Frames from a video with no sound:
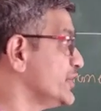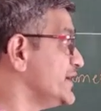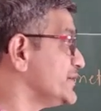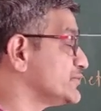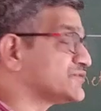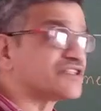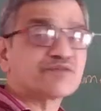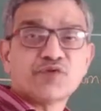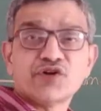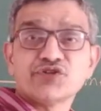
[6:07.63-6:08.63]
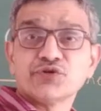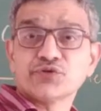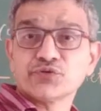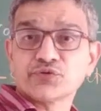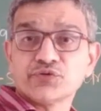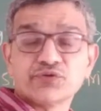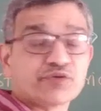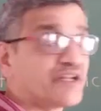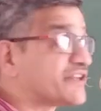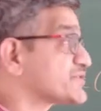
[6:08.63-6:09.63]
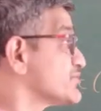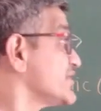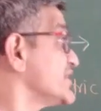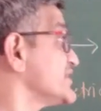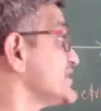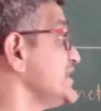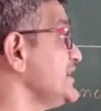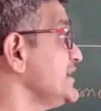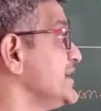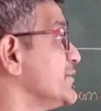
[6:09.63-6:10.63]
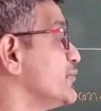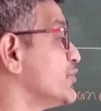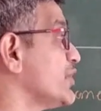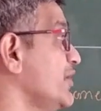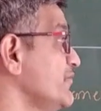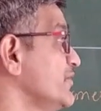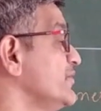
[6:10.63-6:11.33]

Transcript: into 6.022 into 10 raised to 23 mole of